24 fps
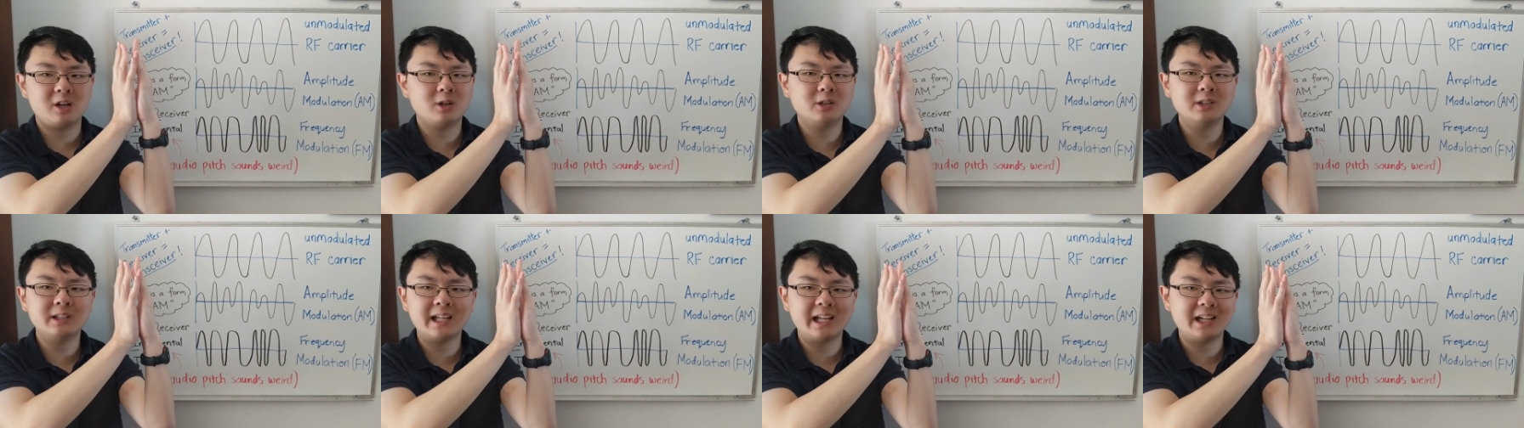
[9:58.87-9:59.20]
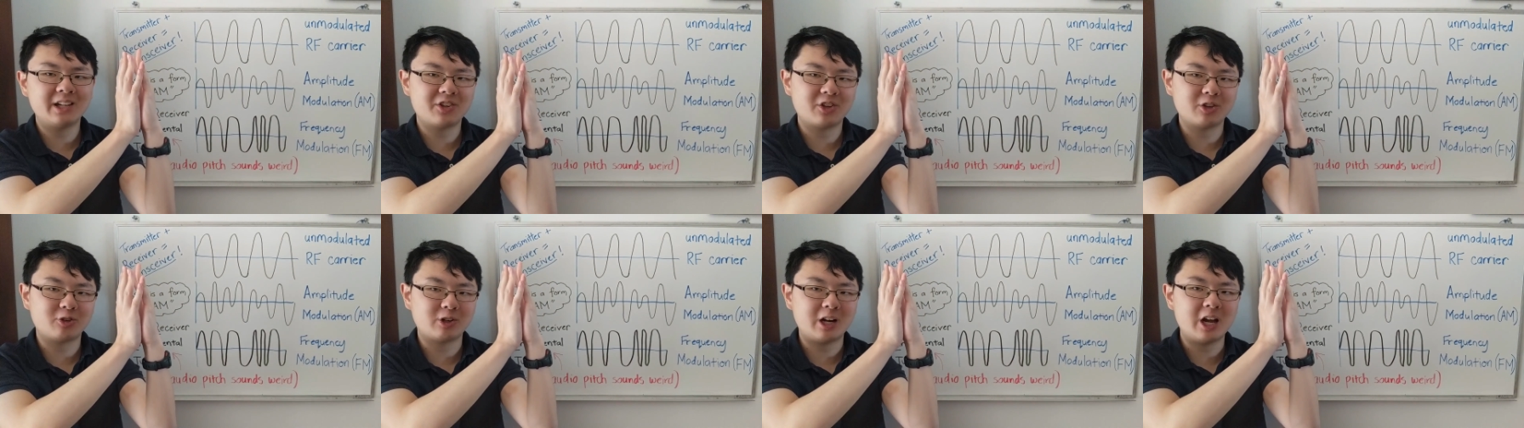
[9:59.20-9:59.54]
it only
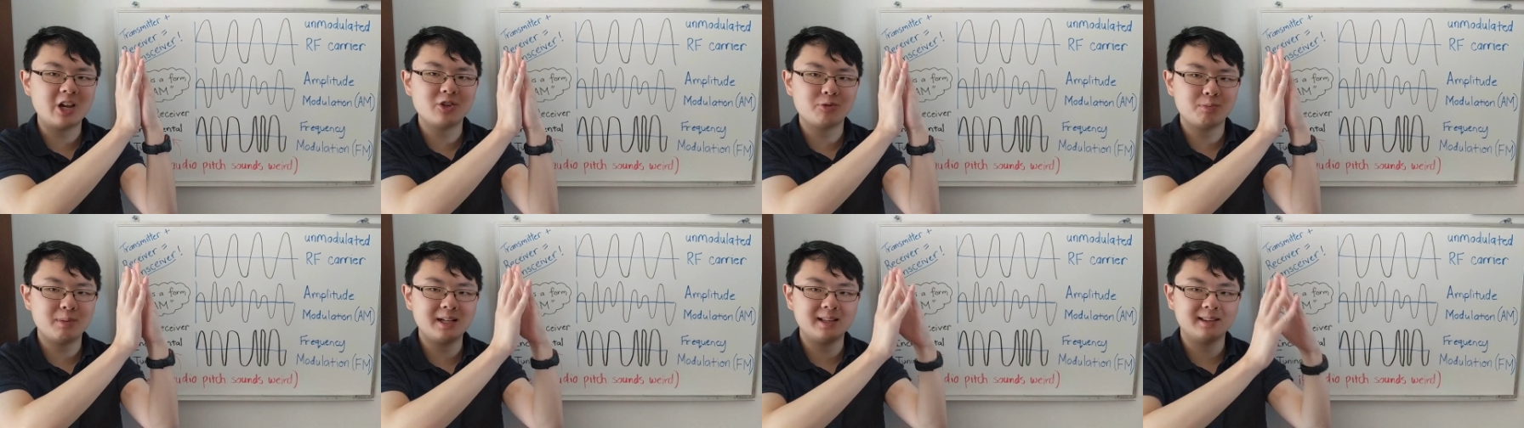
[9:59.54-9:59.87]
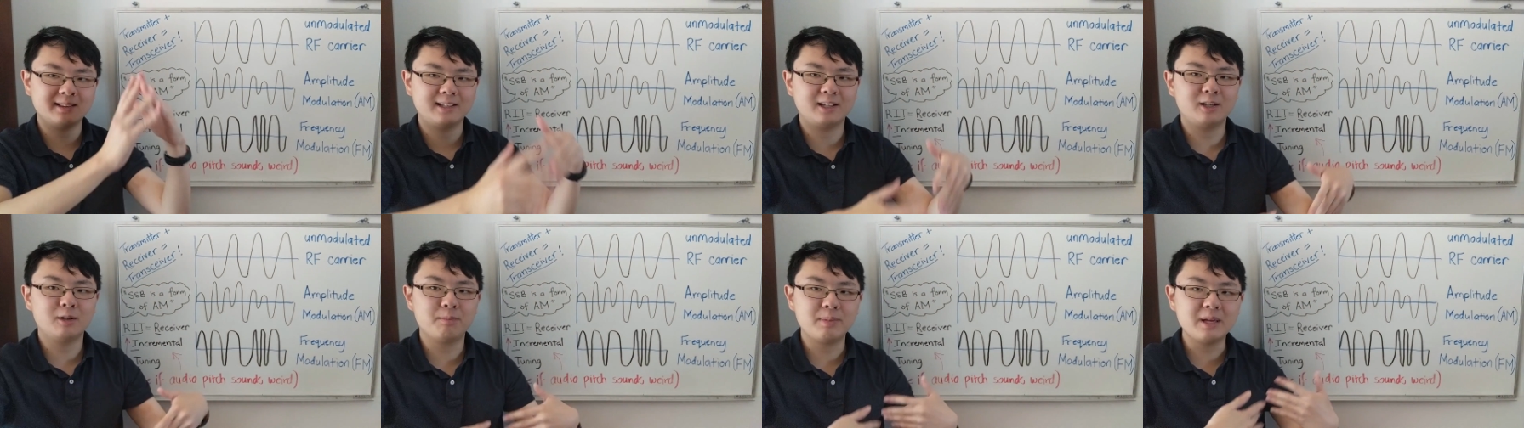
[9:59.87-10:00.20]
needs to
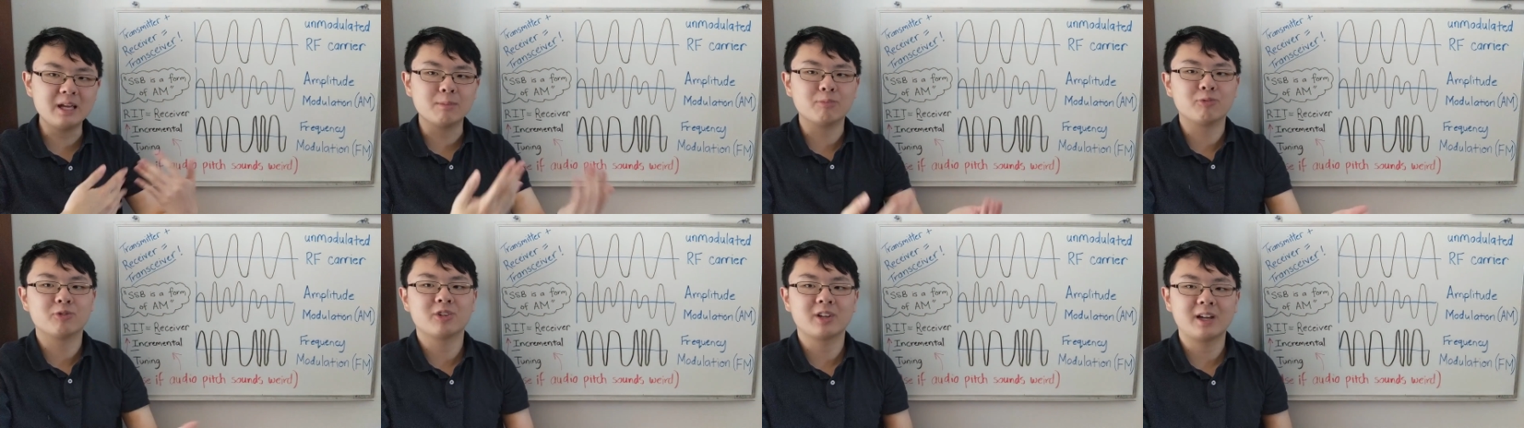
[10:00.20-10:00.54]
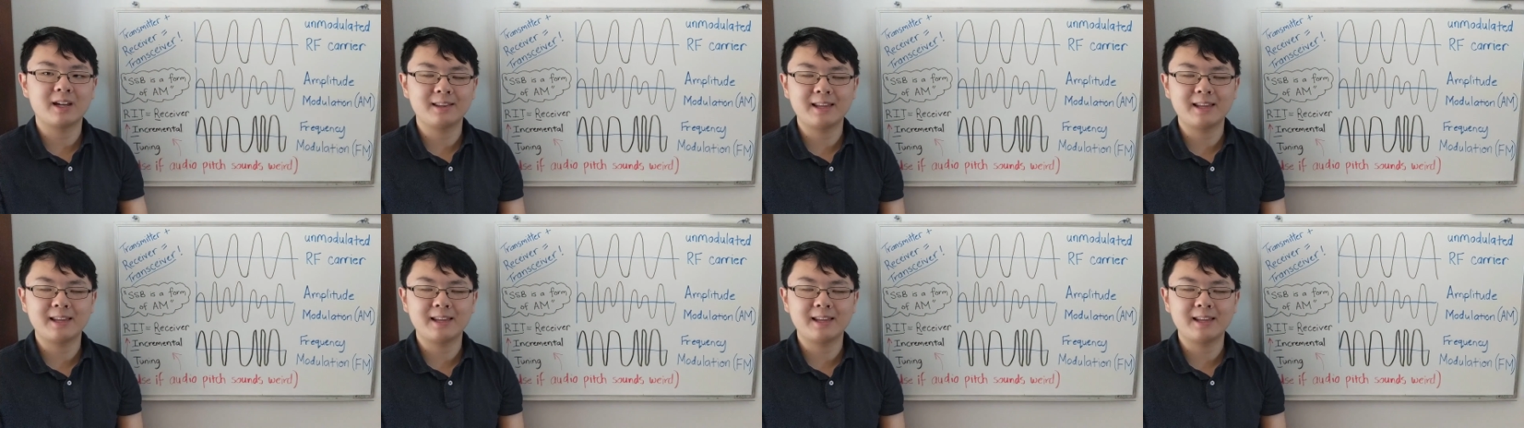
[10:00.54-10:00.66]
transmit little beeps,